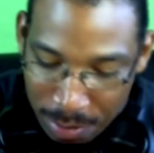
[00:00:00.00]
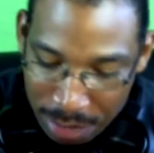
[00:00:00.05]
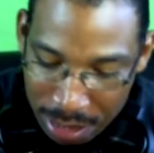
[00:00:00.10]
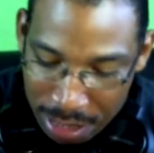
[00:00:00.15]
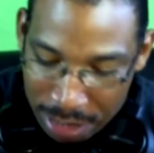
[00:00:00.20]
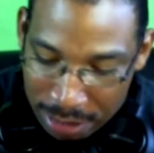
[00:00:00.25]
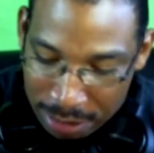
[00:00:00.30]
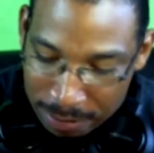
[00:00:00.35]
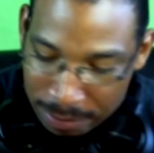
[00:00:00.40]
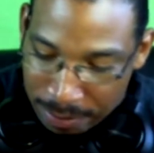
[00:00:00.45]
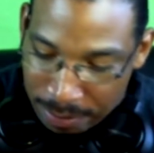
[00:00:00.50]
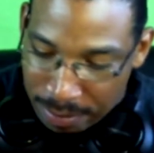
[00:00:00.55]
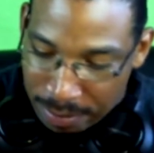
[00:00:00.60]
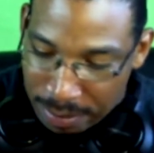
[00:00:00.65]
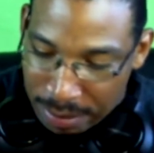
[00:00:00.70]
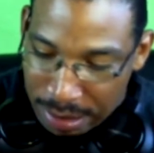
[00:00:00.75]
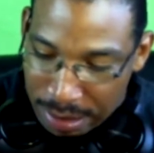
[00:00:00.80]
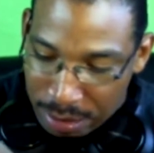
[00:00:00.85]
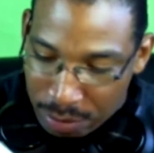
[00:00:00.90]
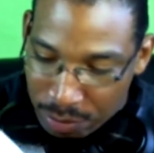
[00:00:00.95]
up, man,
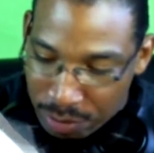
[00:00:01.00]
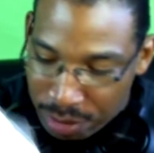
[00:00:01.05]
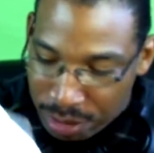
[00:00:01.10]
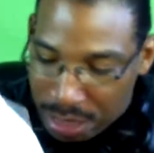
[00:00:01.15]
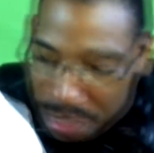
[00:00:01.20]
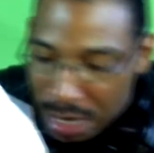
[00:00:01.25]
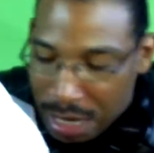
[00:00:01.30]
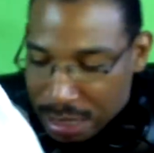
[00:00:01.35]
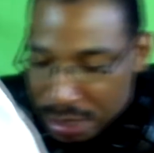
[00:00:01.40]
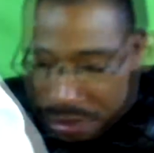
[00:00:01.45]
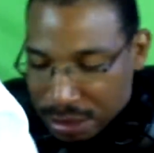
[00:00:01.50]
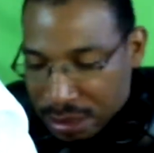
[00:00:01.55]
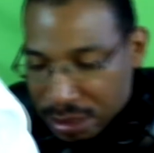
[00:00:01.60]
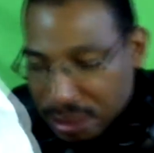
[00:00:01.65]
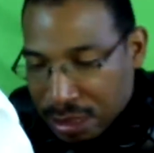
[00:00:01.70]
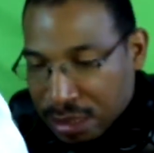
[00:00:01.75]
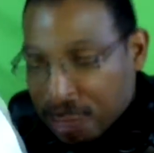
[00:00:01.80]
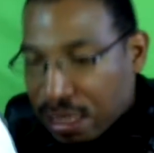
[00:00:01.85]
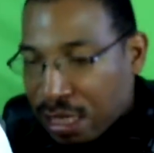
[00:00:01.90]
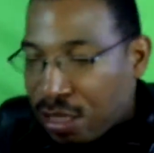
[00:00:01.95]
we got
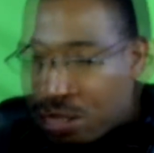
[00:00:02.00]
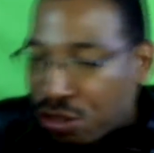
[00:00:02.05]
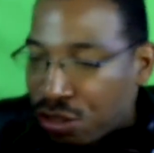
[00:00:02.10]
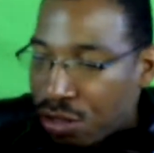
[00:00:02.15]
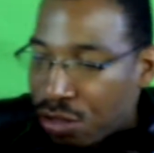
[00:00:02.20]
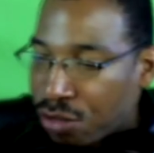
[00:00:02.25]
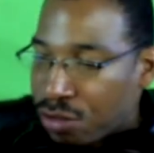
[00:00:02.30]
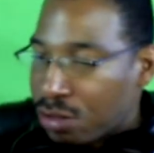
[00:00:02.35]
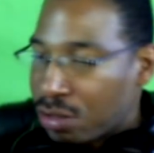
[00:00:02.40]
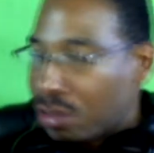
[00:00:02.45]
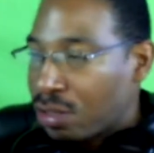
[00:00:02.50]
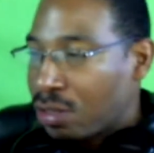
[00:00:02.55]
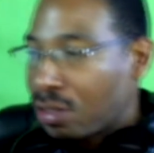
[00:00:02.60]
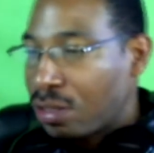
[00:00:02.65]
T-shirt.